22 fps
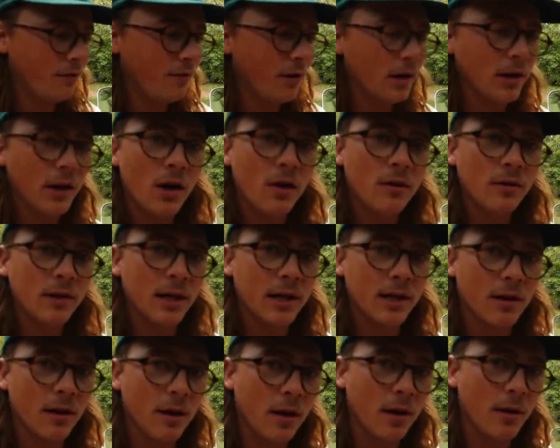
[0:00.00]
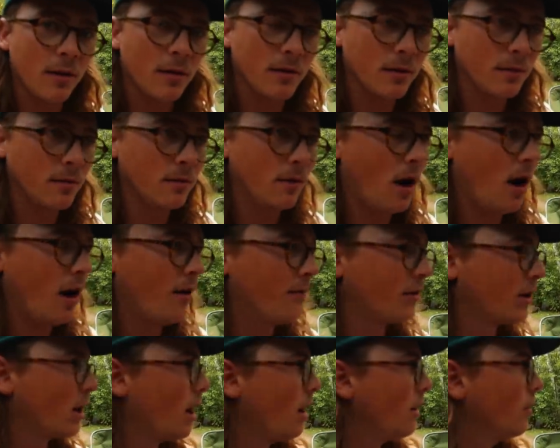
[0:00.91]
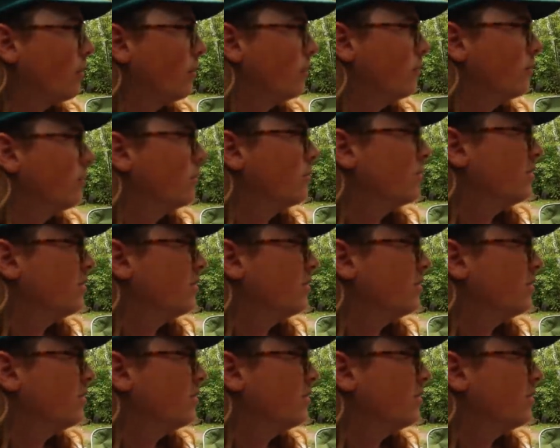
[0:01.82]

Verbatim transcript: fell out, like the avocado.